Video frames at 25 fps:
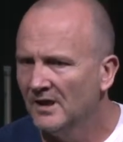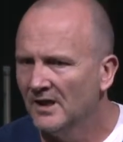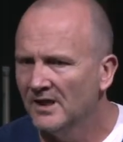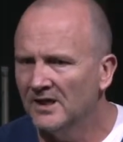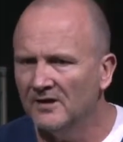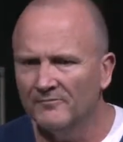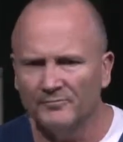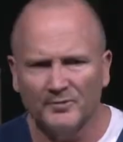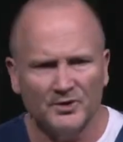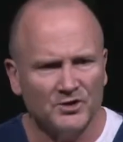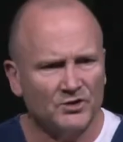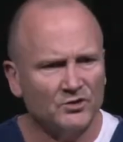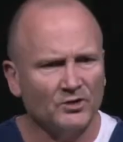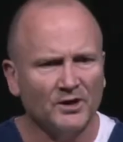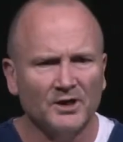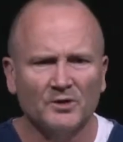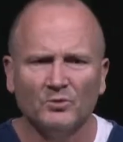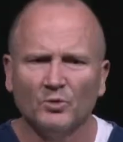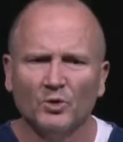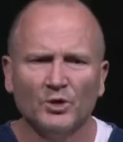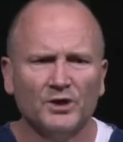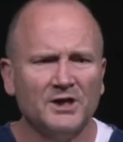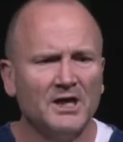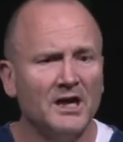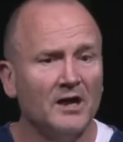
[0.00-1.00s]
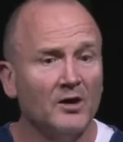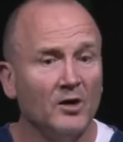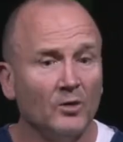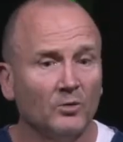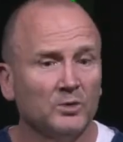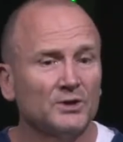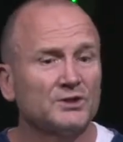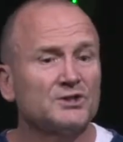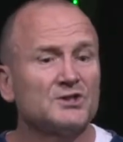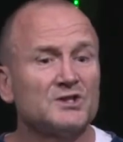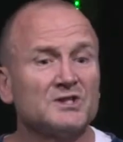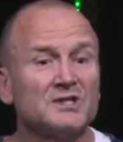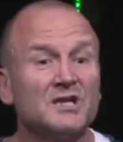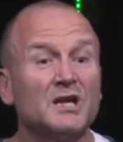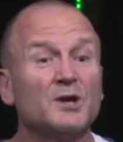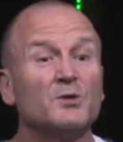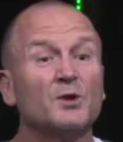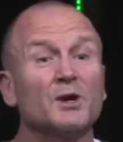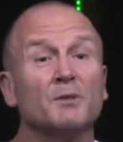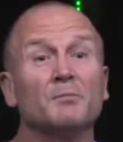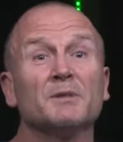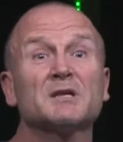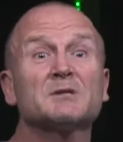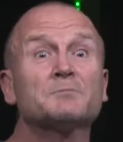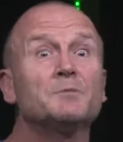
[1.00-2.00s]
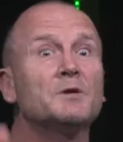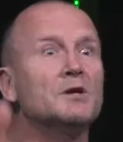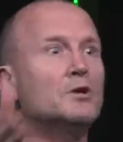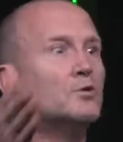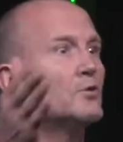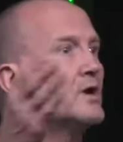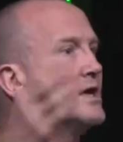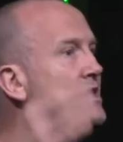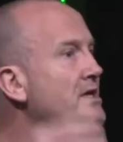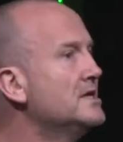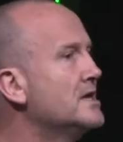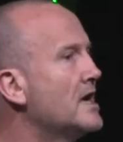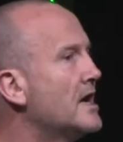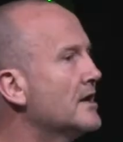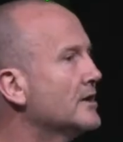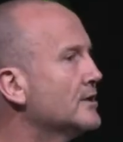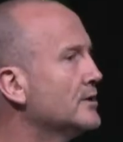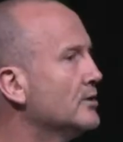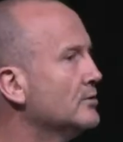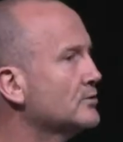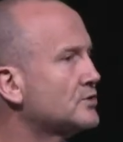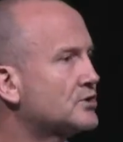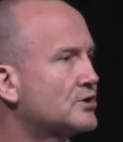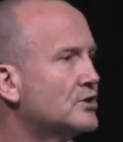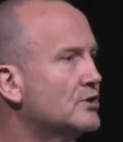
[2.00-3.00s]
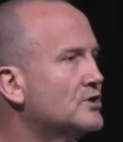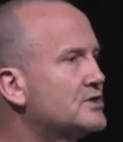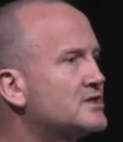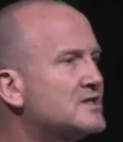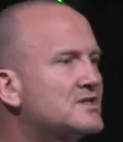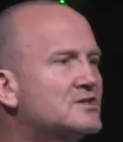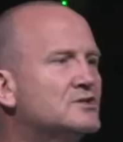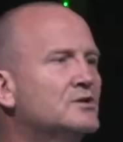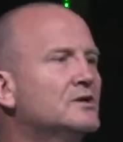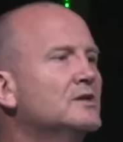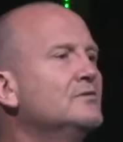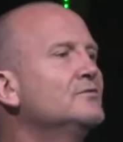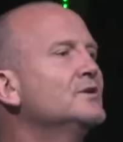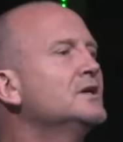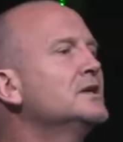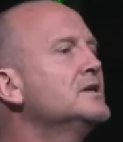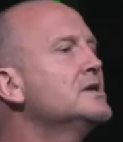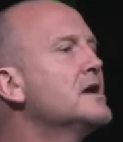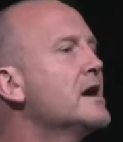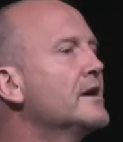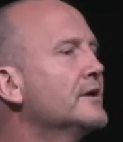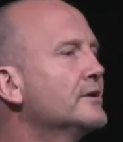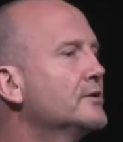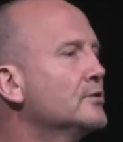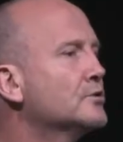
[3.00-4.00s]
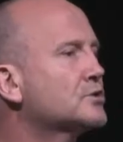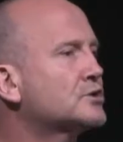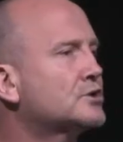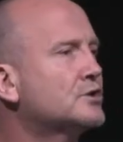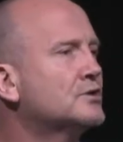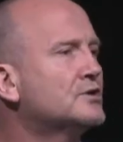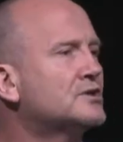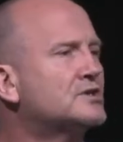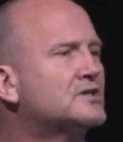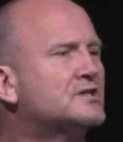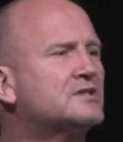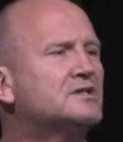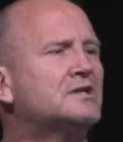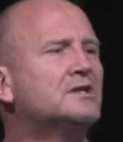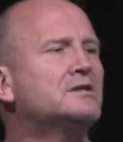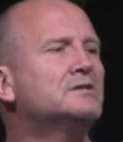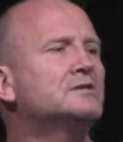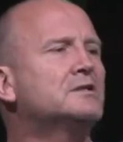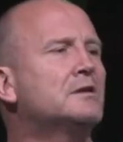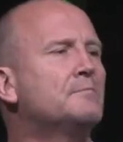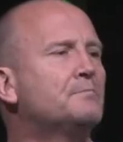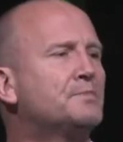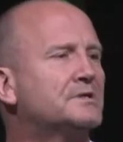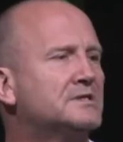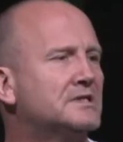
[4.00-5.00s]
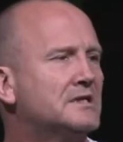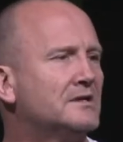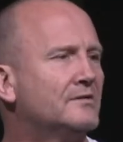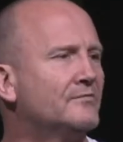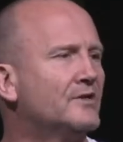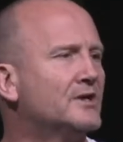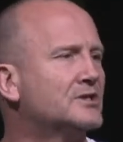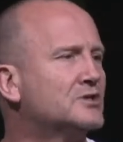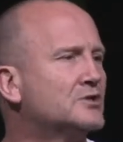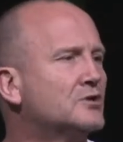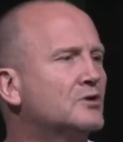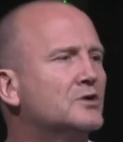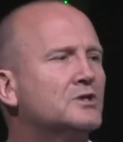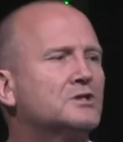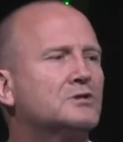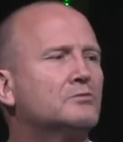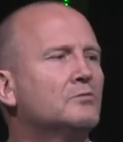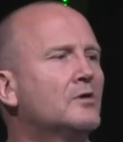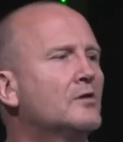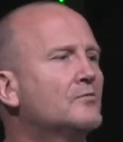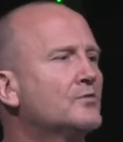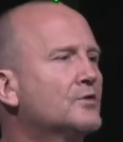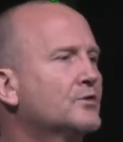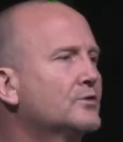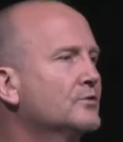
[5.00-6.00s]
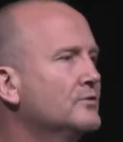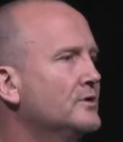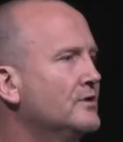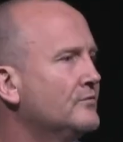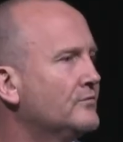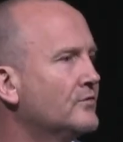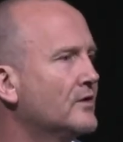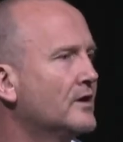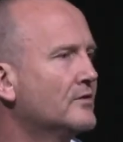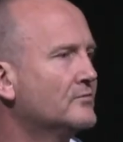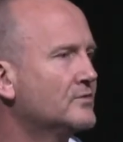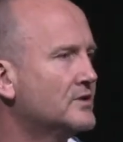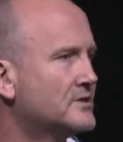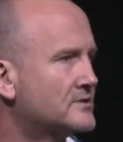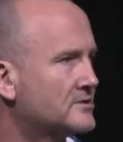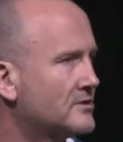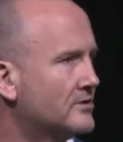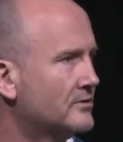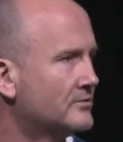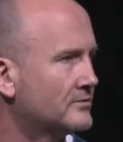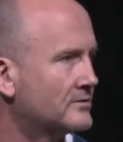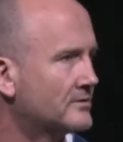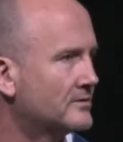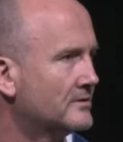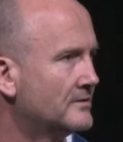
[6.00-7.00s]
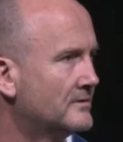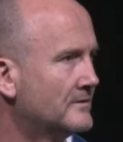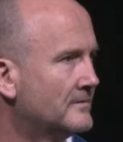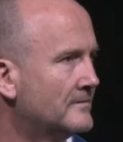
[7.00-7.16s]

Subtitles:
And everybody's trying to work out, oh, what's your secret? It must be a great young adult church. It's not even a young adult church. 60% of our church are over 35 years old.